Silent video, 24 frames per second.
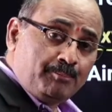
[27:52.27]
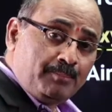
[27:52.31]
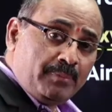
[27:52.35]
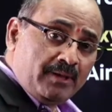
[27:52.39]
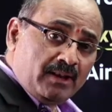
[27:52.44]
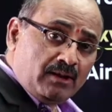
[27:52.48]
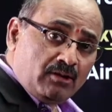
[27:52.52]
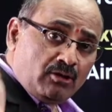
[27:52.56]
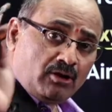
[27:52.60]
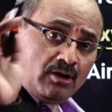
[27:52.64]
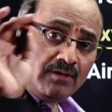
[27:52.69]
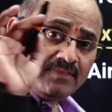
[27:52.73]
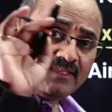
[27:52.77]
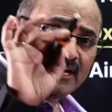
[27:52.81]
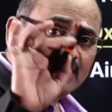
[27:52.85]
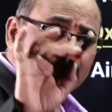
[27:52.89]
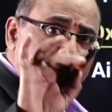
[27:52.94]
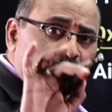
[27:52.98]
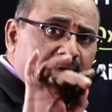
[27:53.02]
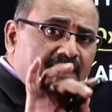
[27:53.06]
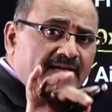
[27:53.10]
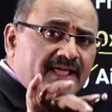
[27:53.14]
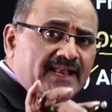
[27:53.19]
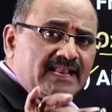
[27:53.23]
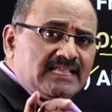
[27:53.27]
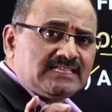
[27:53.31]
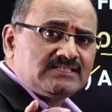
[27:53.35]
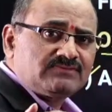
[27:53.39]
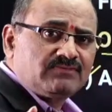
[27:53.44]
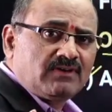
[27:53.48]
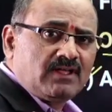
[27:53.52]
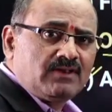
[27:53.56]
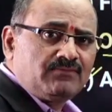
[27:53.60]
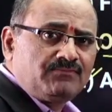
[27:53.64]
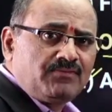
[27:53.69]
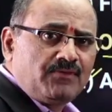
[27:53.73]
Below that minus
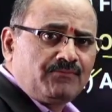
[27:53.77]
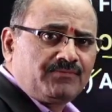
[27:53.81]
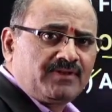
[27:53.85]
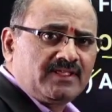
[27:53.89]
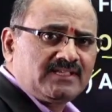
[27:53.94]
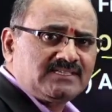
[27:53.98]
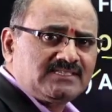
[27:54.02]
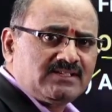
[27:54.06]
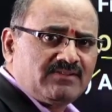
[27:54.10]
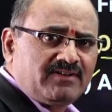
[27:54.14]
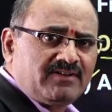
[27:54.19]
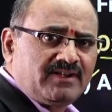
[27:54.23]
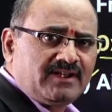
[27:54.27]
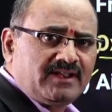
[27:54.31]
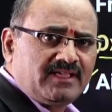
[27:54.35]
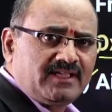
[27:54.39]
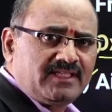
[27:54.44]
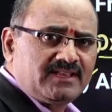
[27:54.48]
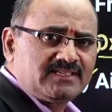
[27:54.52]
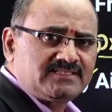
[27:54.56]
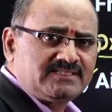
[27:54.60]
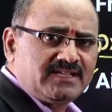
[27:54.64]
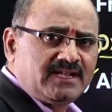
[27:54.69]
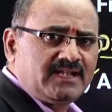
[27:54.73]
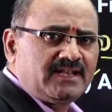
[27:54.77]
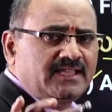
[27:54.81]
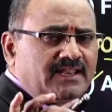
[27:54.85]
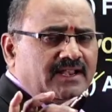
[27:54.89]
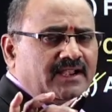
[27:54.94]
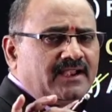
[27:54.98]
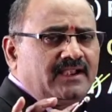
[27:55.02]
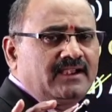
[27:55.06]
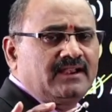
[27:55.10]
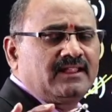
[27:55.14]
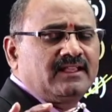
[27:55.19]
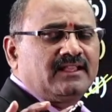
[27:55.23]
157 degrees
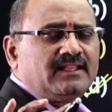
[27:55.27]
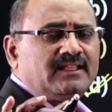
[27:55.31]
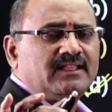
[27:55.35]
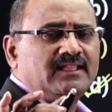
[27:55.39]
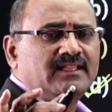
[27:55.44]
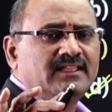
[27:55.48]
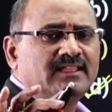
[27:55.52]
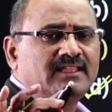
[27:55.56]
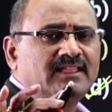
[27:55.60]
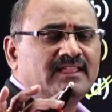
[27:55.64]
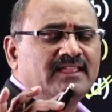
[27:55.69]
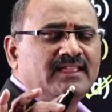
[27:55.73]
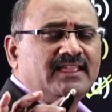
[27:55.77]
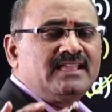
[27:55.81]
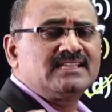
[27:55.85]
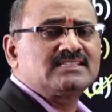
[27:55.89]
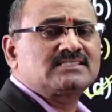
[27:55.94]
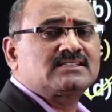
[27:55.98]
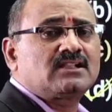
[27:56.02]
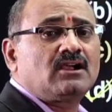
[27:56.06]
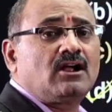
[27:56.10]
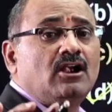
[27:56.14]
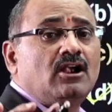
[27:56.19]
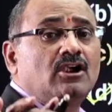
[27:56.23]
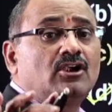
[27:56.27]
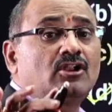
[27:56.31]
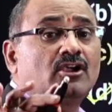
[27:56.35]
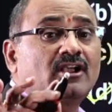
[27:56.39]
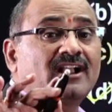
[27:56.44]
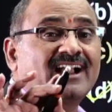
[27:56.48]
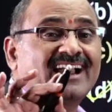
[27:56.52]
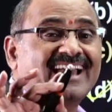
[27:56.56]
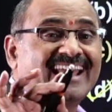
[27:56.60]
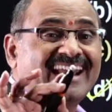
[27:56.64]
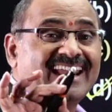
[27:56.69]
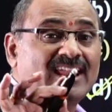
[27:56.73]
centigrade is called
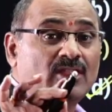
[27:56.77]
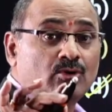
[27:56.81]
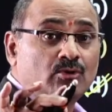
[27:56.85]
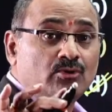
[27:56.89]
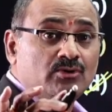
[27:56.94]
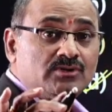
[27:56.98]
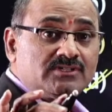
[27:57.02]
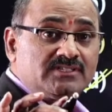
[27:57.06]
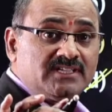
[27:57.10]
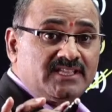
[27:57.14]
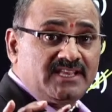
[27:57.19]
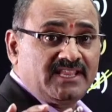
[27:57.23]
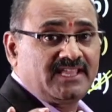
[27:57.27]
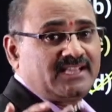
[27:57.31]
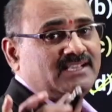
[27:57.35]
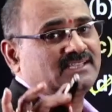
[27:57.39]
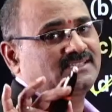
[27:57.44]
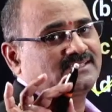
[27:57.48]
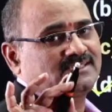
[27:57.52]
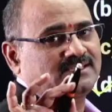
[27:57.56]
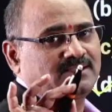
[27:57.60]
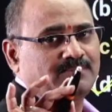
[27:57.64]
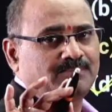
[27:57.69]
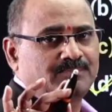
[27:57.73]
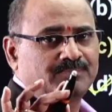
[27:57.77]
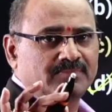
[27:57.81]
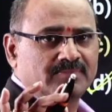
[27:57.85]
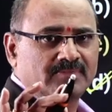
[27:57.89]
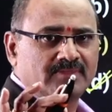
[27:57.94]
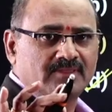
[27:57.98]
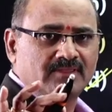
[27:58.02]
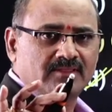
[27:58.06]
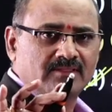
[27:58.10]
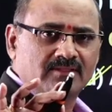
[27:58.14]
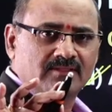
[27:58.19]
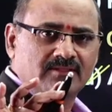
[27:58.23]
cryogenics.
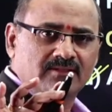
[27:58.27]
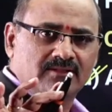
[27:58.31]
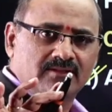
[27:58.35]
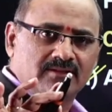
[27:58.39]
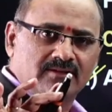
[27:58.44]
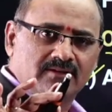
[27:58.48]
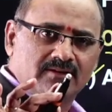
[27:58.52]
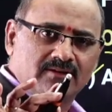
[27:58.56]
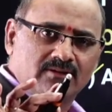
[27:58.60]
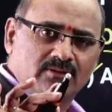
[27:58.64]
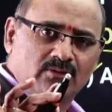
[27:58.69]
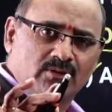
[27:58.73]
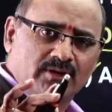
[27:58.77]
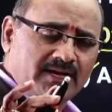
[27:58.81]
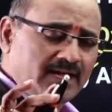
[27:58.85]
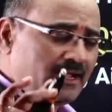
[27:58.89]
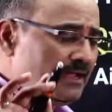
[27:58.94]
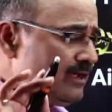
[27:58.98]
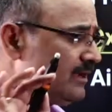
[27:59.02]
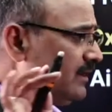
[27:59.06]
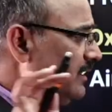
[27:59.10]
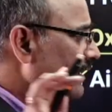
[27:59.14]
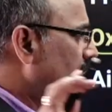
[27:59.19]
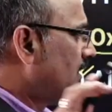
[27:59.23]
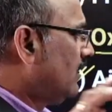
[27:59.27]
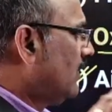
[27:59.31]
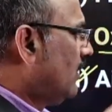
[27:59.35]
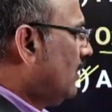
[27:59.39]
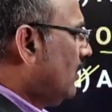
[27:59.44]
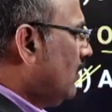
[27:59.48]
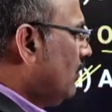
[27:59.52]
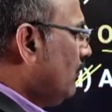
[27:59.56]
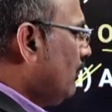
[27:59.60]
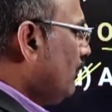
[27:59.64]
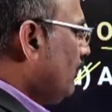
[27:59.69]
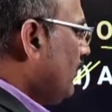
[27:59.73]
Okay?
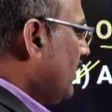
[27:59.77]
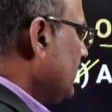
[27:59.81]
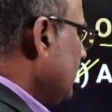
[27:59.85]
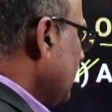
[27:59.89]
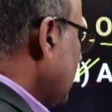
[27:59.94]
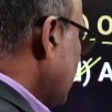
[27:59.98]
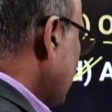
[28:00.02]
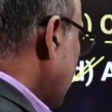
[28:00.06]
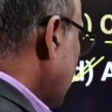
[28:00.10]
For the